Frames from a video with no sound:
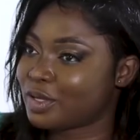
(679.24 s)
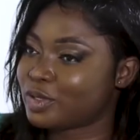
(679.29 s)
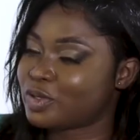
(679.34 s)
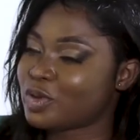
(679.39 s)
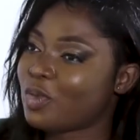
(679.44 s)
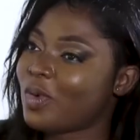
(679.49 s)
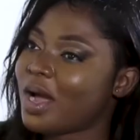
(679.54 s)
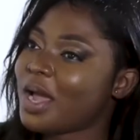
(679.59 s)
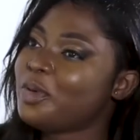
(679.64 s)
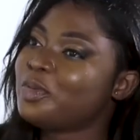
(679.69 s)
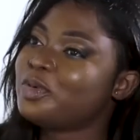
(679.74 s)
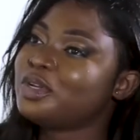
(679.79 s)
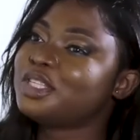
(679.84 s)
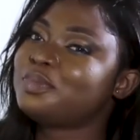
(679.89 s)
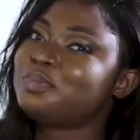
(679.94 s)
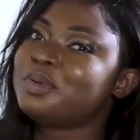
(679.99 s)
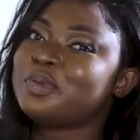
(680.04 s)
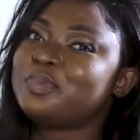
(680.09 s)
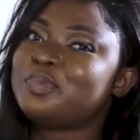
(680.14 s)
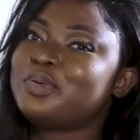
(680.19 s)
So why
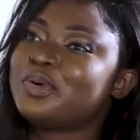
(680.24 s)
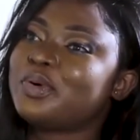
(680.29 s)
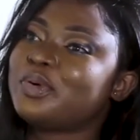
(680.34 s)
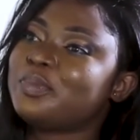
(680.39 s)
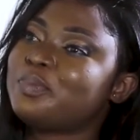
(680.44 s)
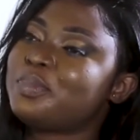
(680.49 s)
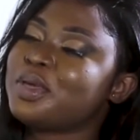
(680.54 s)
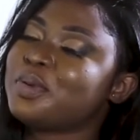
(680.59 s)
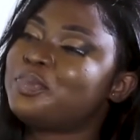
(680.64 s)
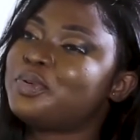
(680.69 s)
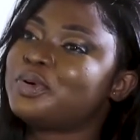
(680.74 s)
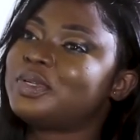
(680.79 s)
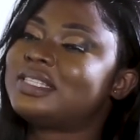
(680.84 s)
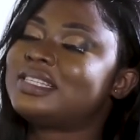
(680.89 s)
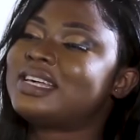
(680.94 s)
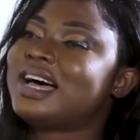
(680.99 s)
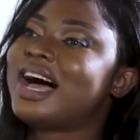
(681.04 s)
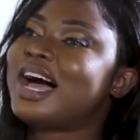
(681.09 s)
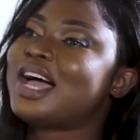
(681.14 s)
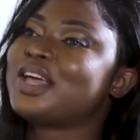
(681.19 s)
won't people
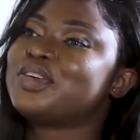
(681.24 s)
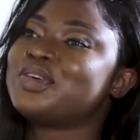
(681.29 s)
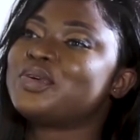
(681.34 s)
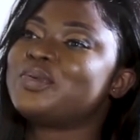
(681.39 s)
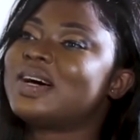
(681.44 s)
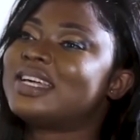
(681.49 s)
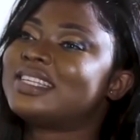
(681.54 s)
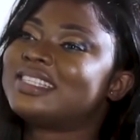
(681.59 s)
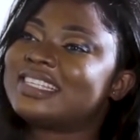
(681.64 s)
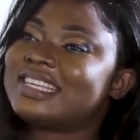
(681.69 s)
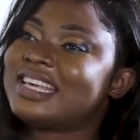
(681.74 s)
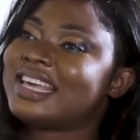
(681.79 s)
tag you as